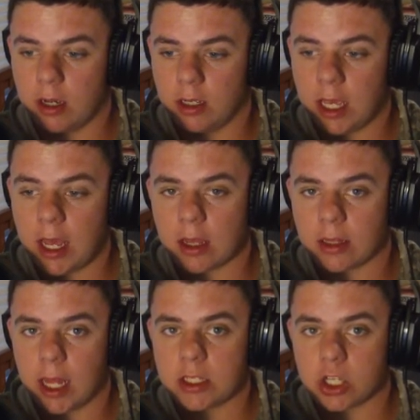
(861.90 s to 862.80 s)
uh, yeah,
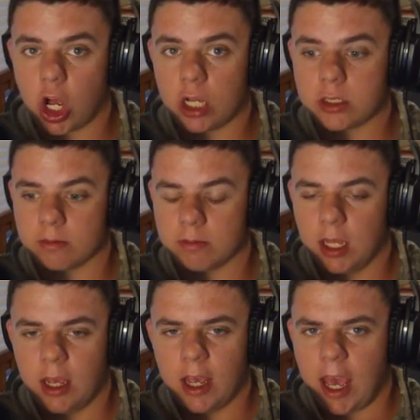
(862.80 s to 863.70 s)
that's awesome.
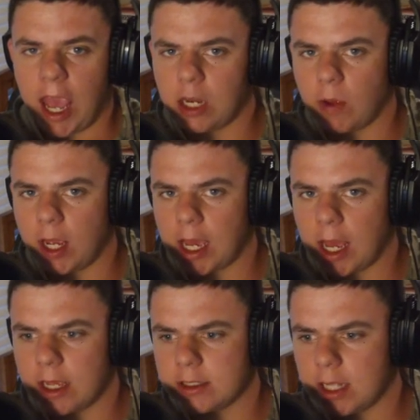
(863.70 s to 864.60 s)
Anyway,
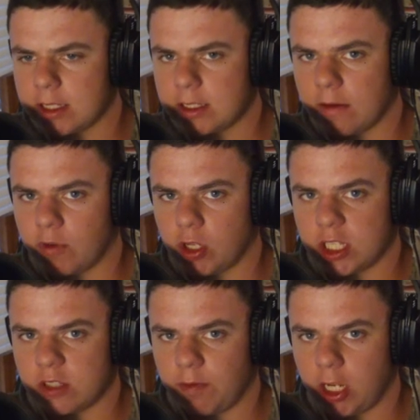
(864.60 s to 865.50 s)
guys, that's it for
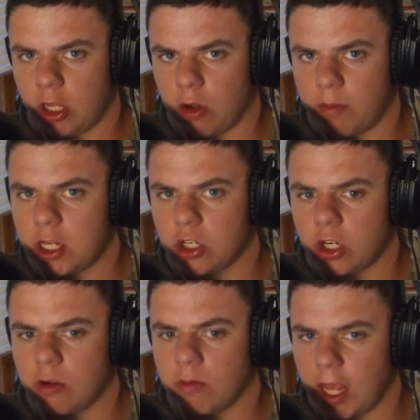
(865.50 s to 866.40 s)
this video. Make
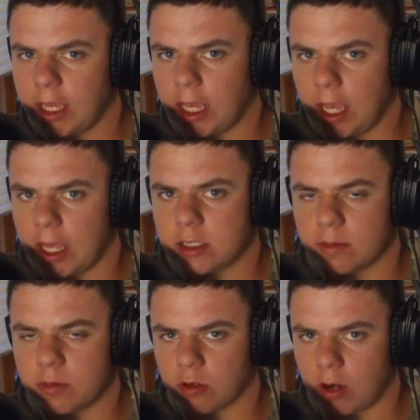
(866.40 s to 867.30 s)
sure you like and
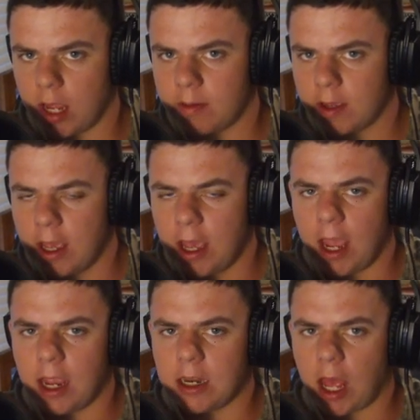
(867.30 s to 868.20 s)
subscribe,
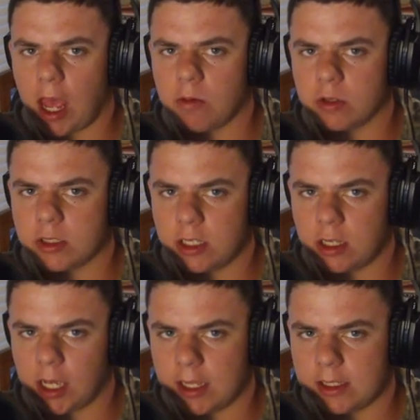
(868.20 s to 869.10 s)
and I will see
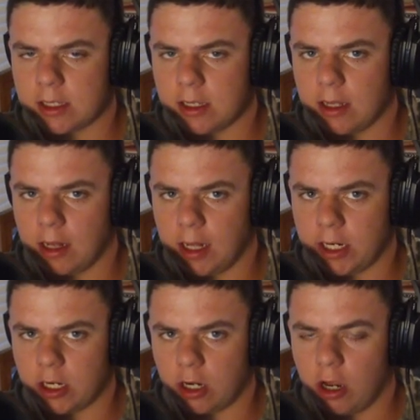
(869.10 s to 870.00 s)
you guys
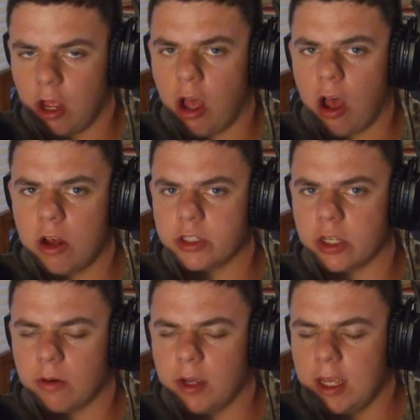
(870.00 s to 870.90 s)
later.
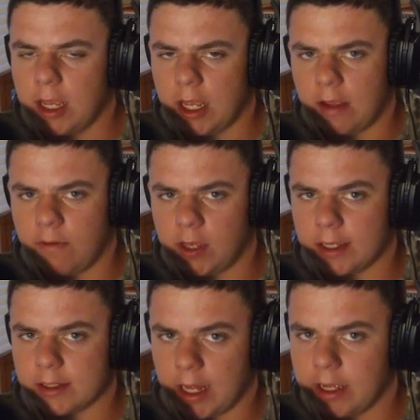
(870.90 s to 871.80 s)
Also, if you
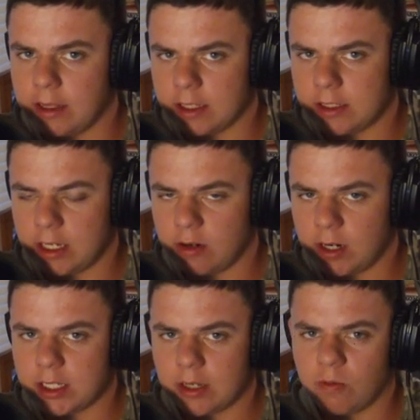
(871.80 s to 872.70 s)
guys like this
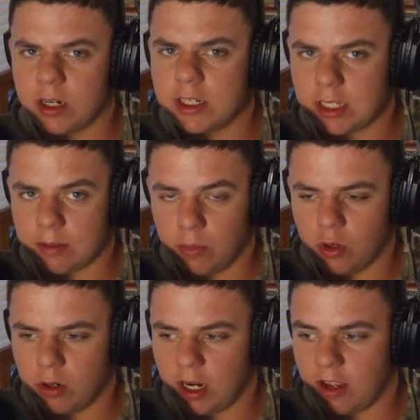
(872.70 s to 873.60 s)
series and want to see
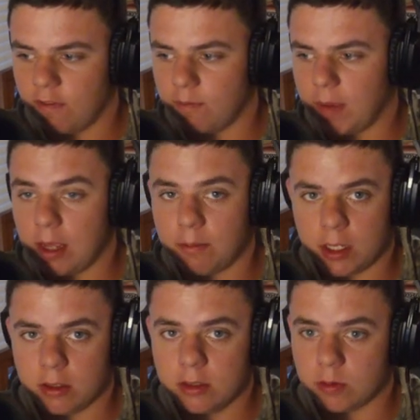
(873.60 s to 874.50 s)
more of my
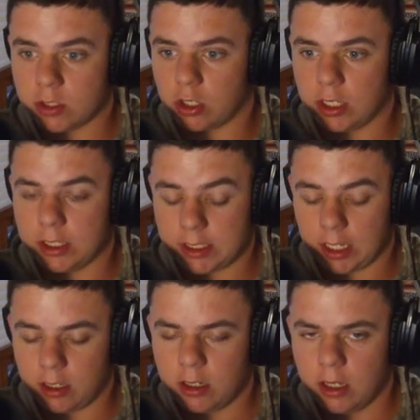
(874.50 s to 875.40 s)
builds, which are
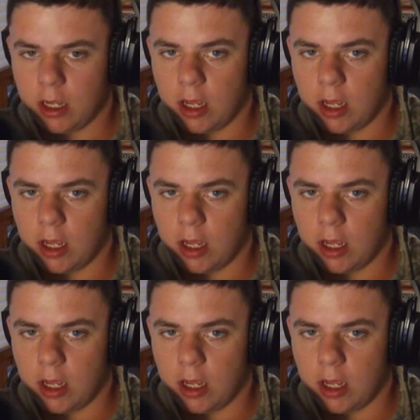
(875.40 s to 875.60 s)
insane,